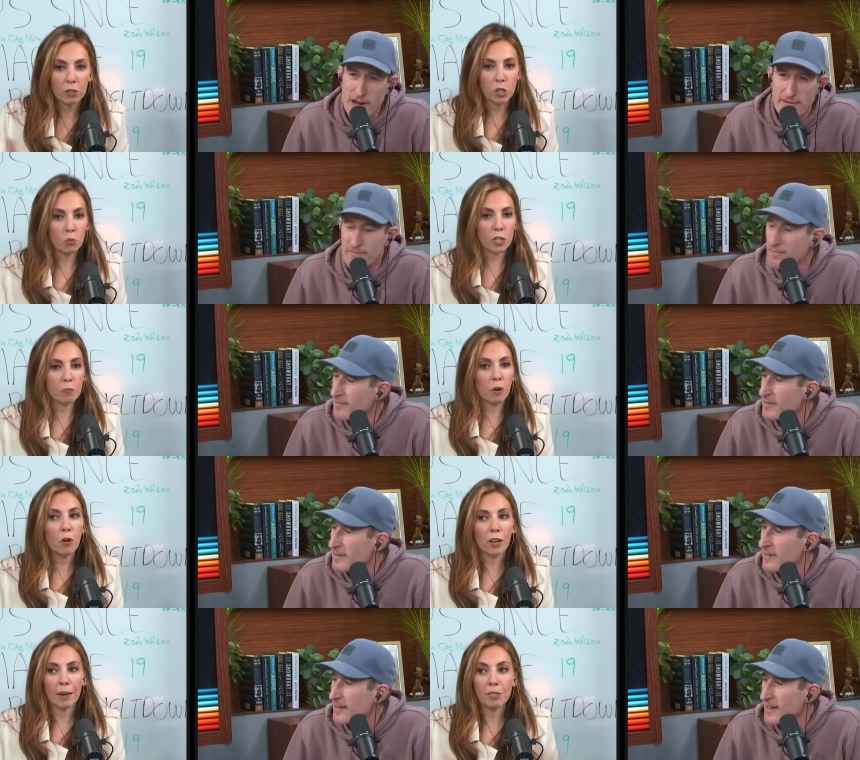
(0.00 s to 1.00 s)
Speaker 1: guy who switched
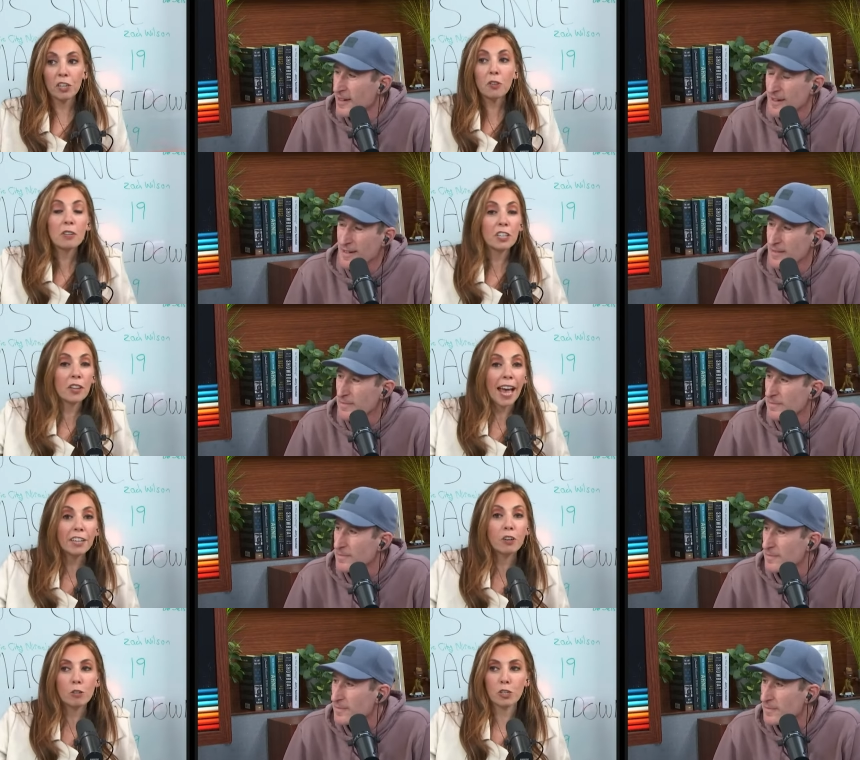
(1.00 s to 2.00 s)
programs. You're the you're the
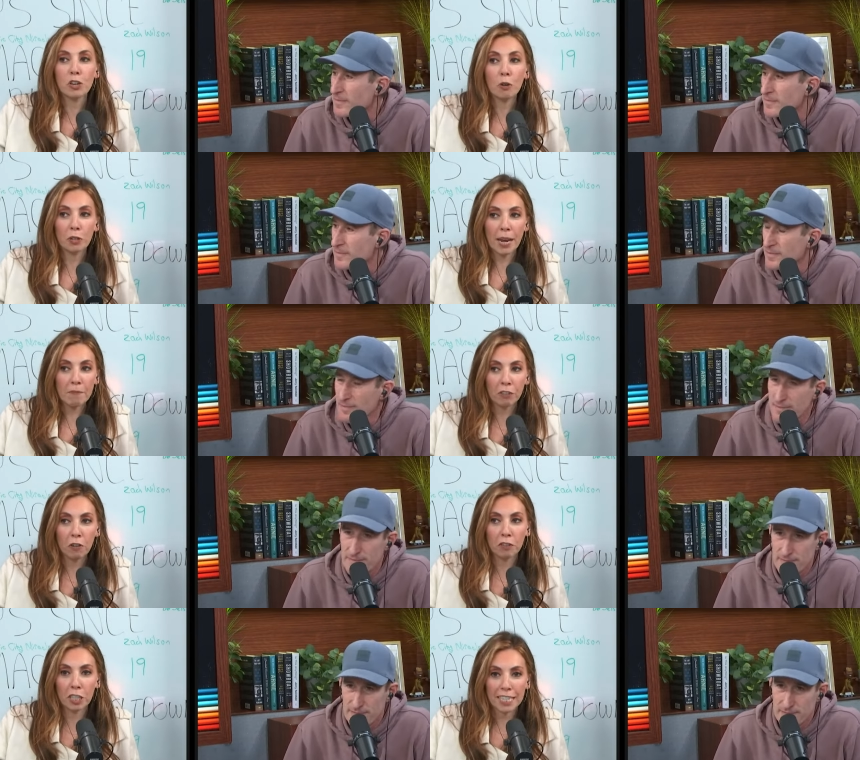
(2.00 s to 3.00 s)
head coach of Notre Dame for
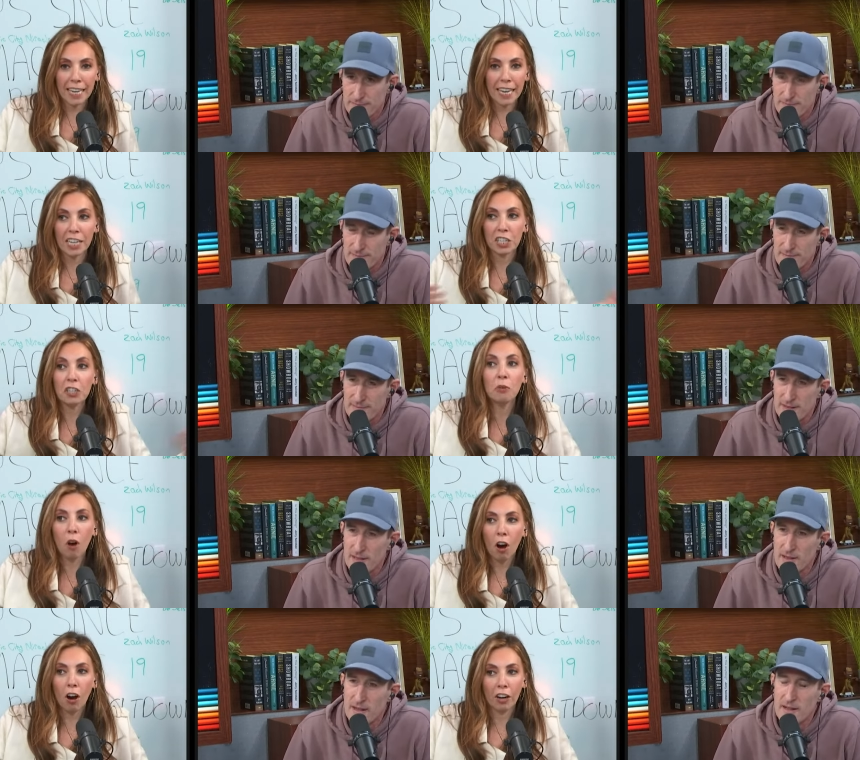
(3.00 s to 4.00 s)
over a decade. You
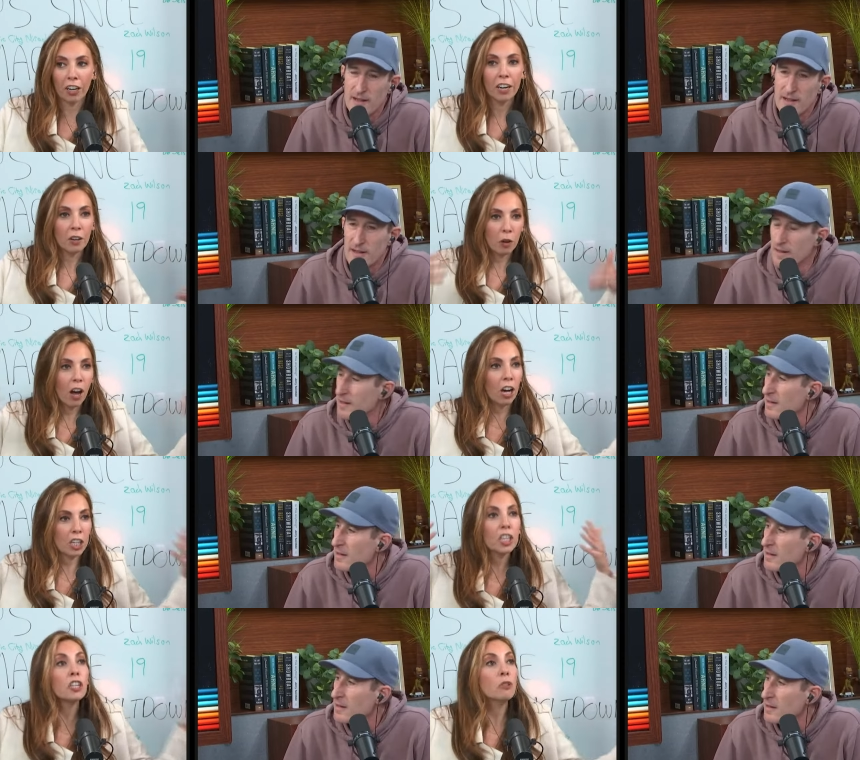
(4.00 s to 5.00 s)
are a
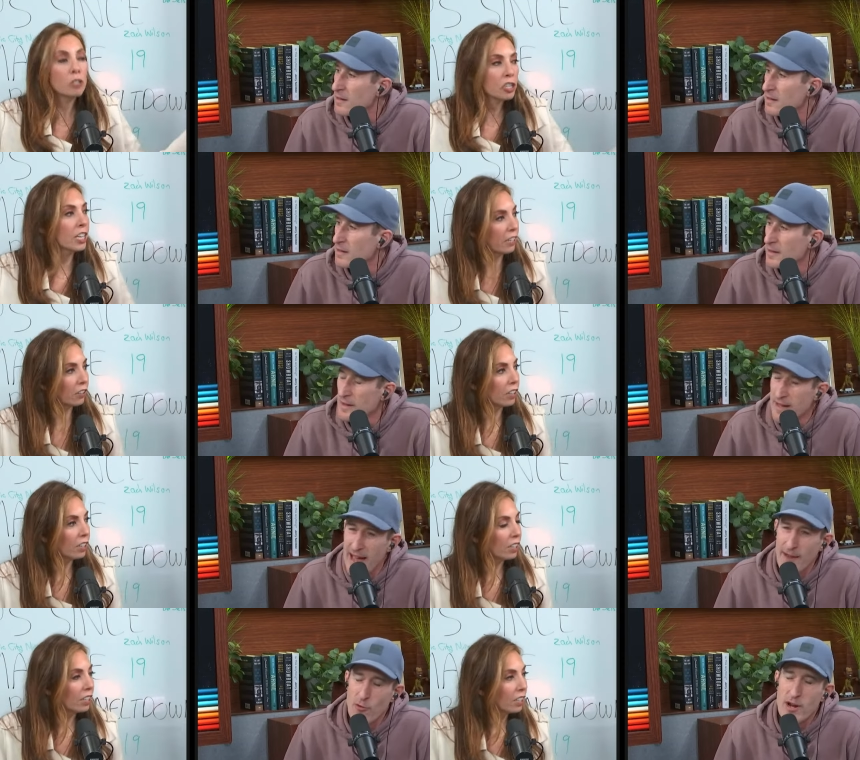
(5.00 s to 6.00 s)
huge deal.
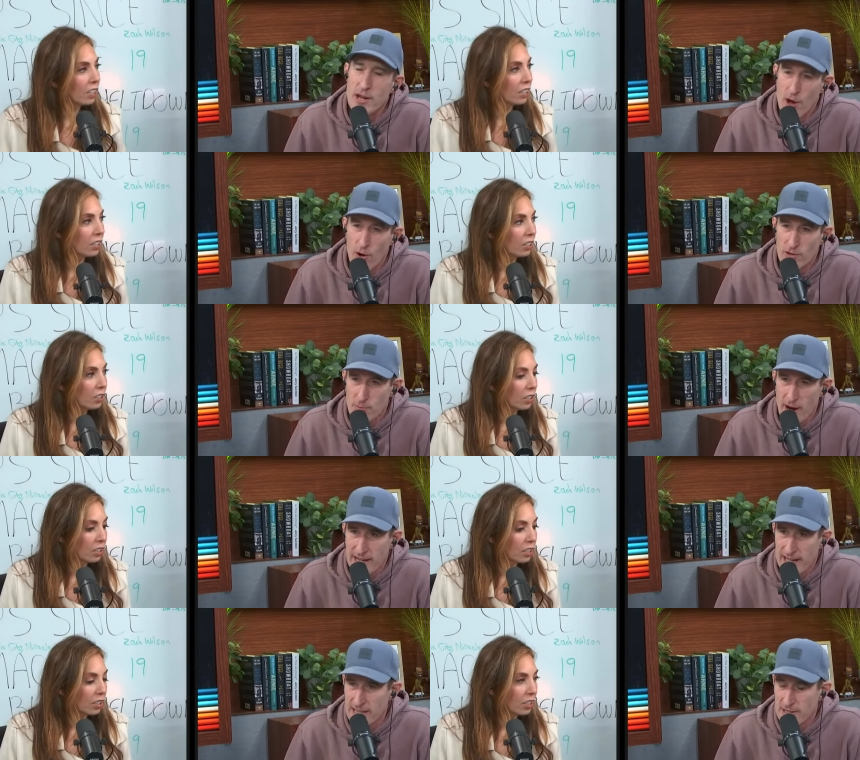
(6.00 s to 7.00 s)
Speaker 2: Everyone knows Brian
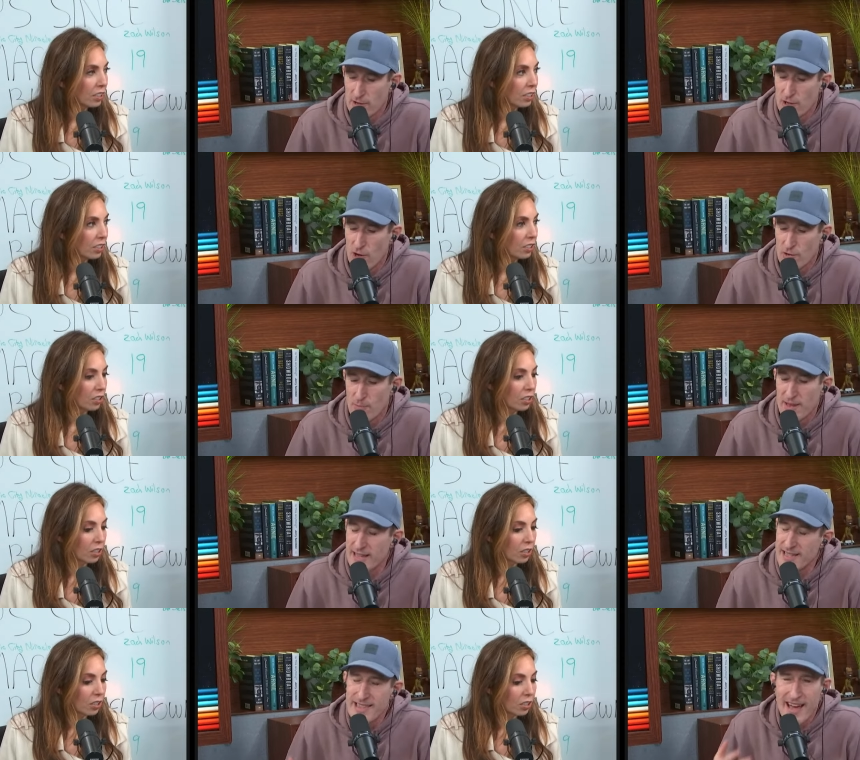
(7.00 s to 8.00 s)
Kelly's a good coach, but
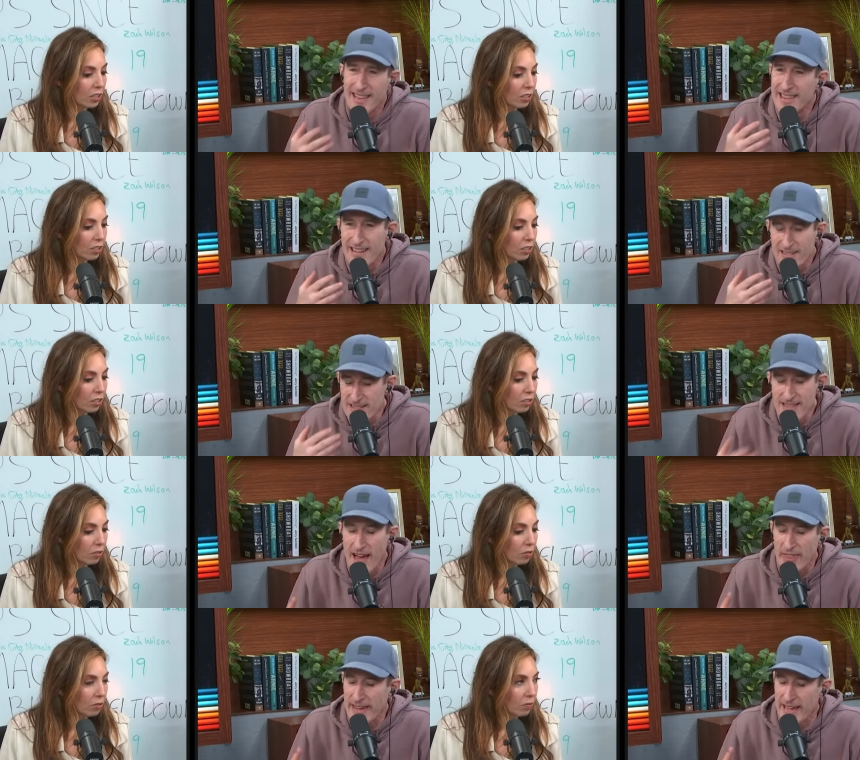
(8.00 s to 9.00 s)
there's not. There's
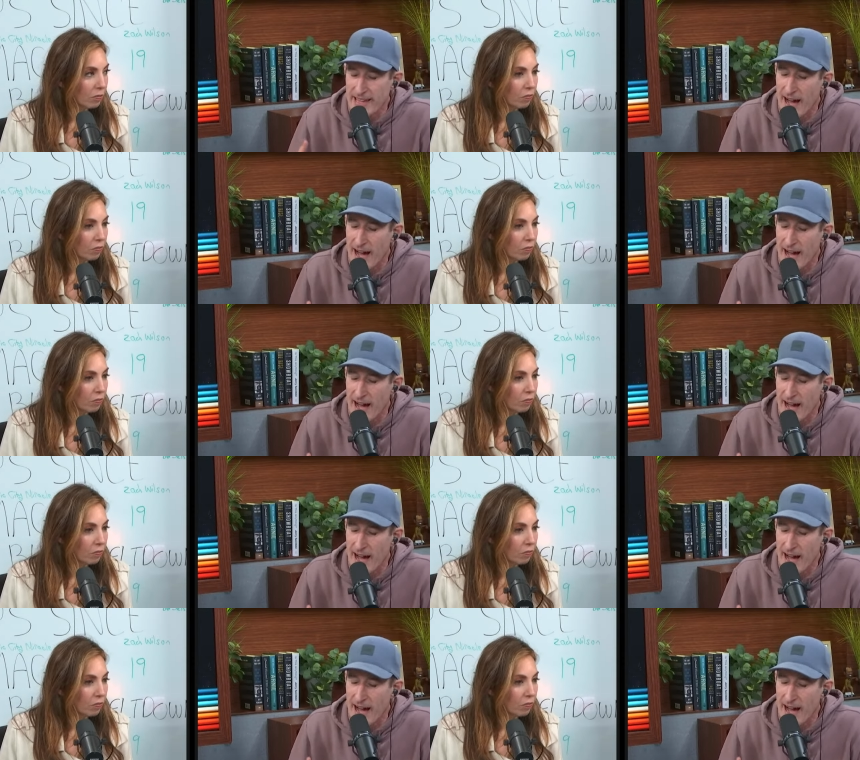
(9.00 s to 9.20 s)
nothing in